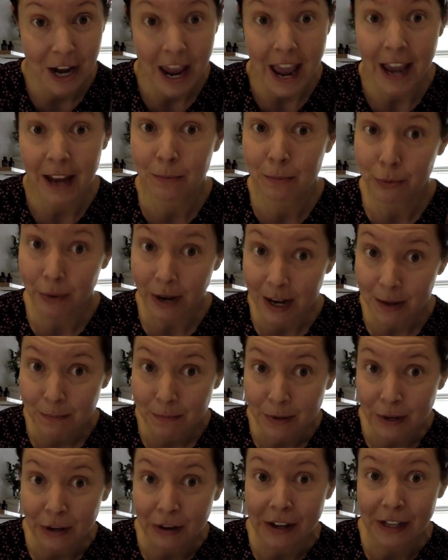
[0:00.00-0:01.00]
And
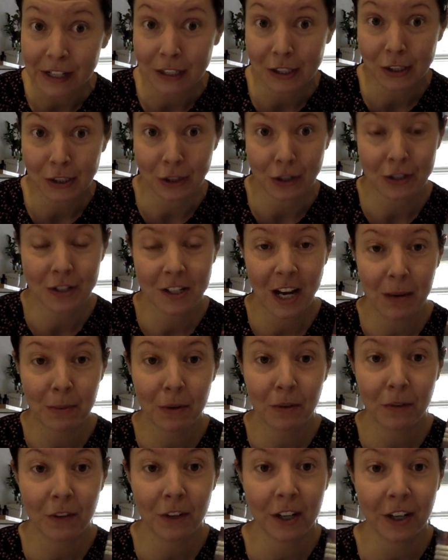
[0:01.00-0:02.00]
Brightbill, at a certain time
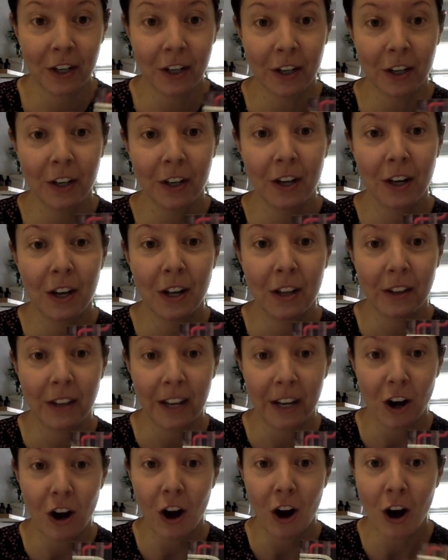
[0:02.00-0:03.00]
of year,
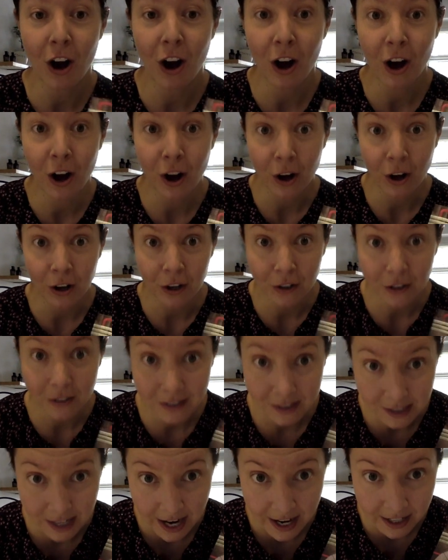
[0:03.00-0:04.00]
like all
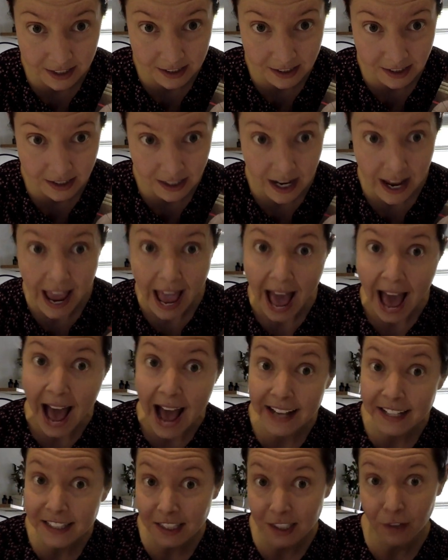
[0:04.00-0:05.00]
ducks,
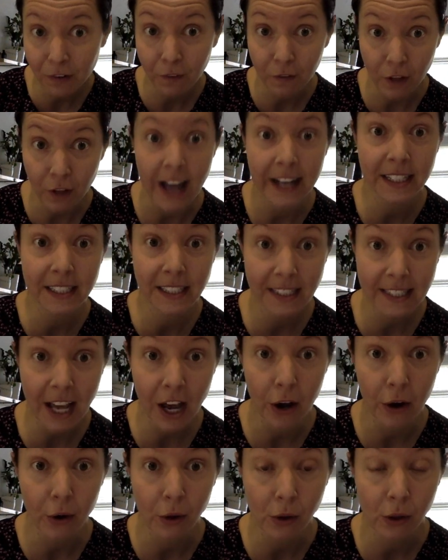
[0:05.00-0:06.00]
has to fly
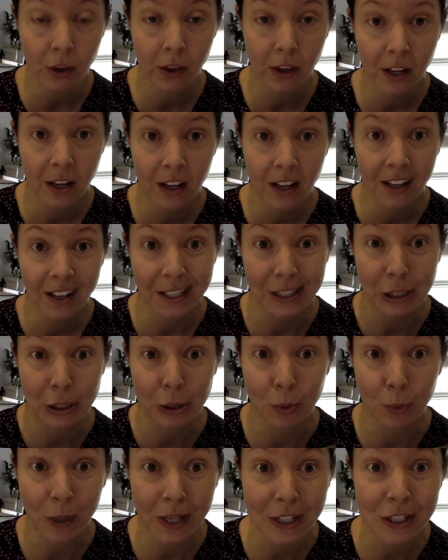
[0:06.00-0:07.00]
south because
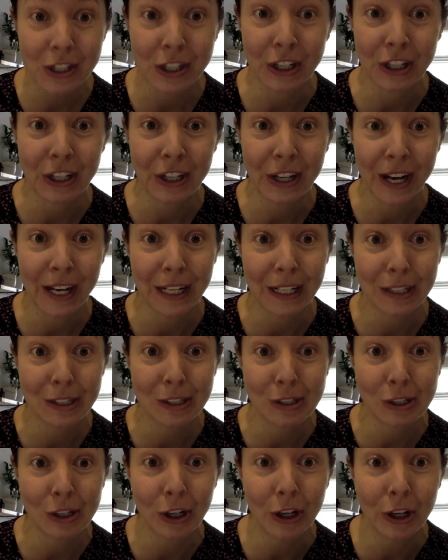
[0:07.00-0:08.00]
it's winter and
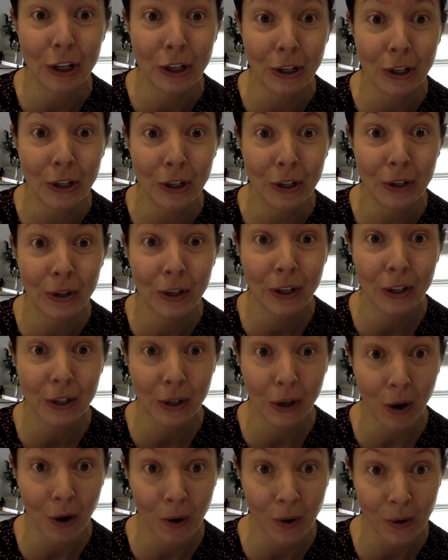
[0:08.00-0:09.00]
it's too
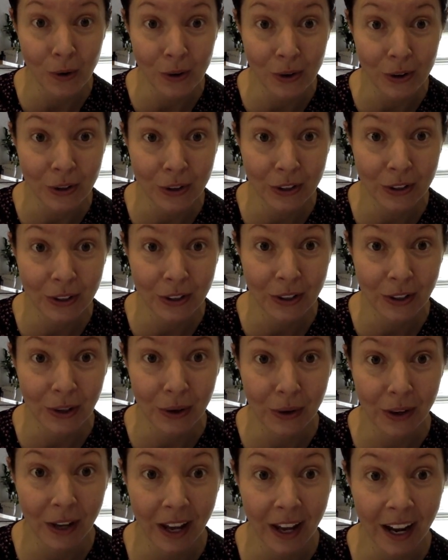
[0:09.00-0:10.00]
cold.
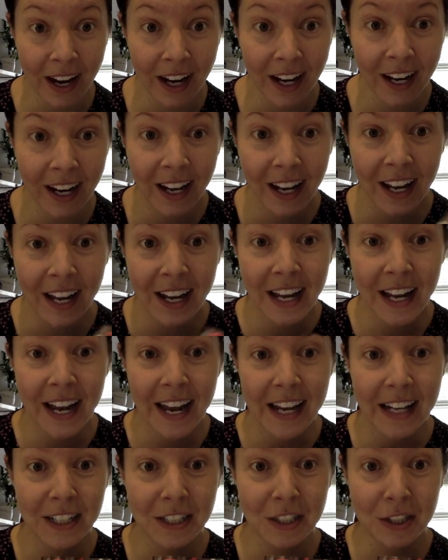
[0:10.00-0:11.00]
Okay?
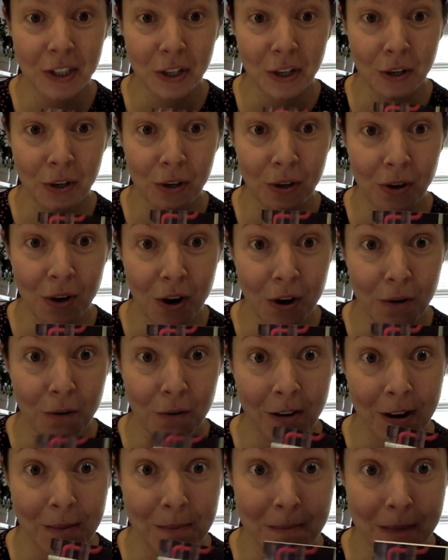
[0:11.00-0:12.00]
And so
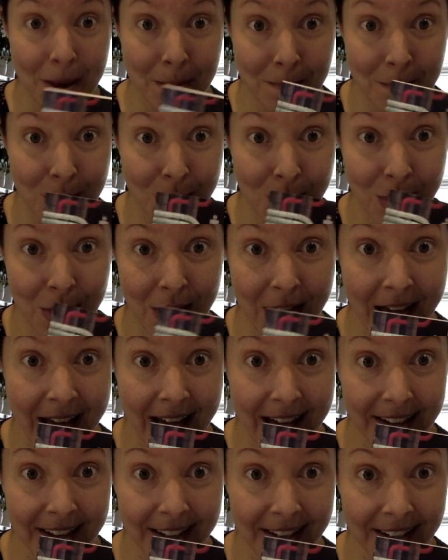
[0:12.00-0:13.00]
remember
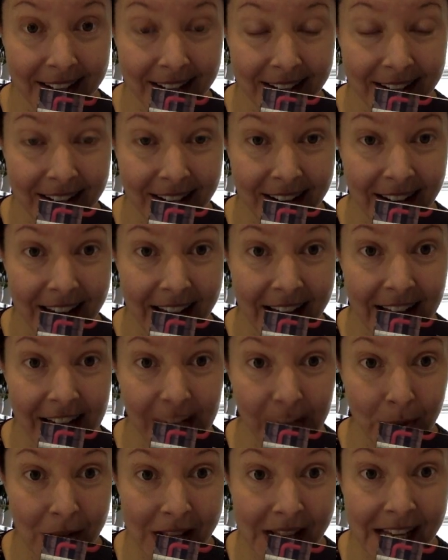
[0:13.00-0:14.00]
that as
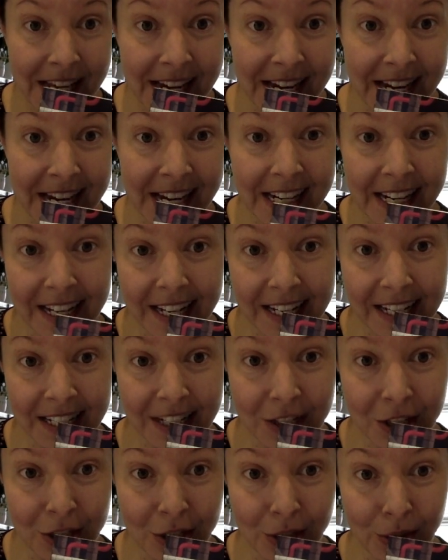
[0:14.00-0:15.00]
we lead
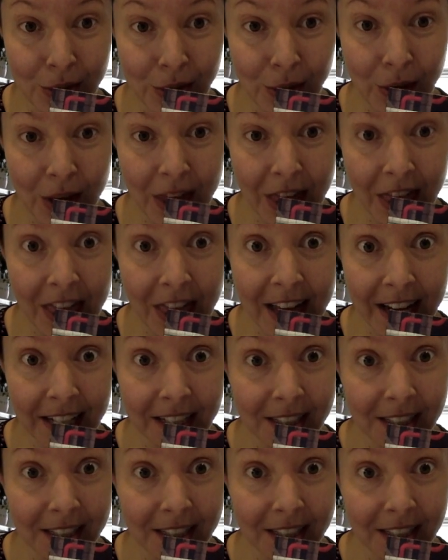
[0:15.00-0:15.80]
into this